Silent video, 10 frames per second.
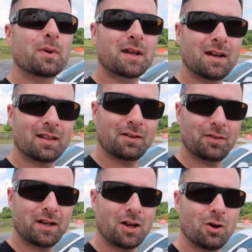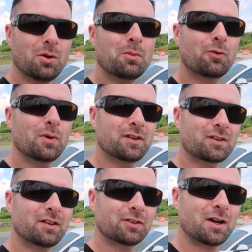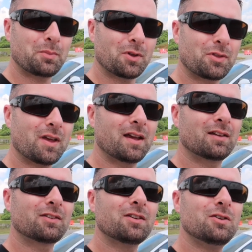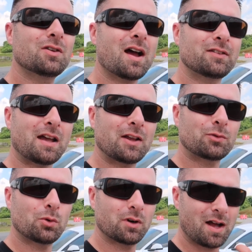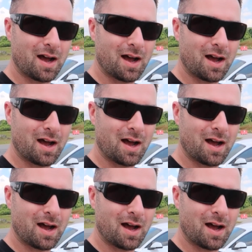we get into the video, before we discuss a couple of things, you guys asked for it.